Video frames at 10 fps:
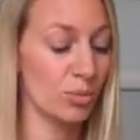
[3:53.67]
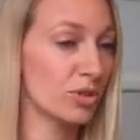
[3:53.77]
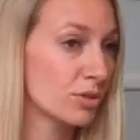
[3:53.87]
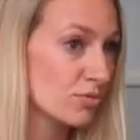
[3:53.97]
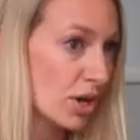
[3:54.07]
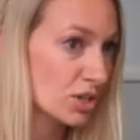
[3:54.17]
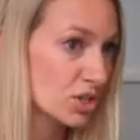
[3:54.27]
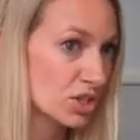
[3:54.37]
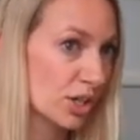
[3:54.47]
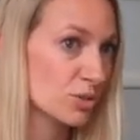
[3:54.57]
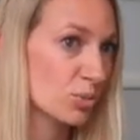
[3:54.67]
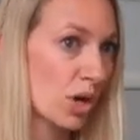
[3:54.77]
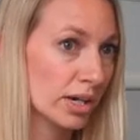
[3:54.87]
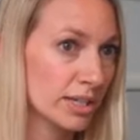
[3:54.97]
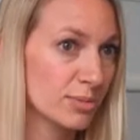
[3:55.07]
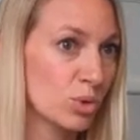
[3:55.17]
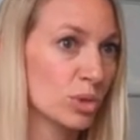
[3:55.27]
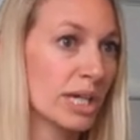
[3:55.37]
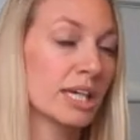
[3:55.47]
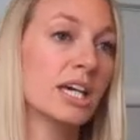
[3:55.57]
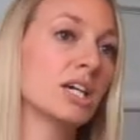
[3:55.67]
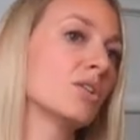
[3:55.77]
were in a rush to go to work in the morning.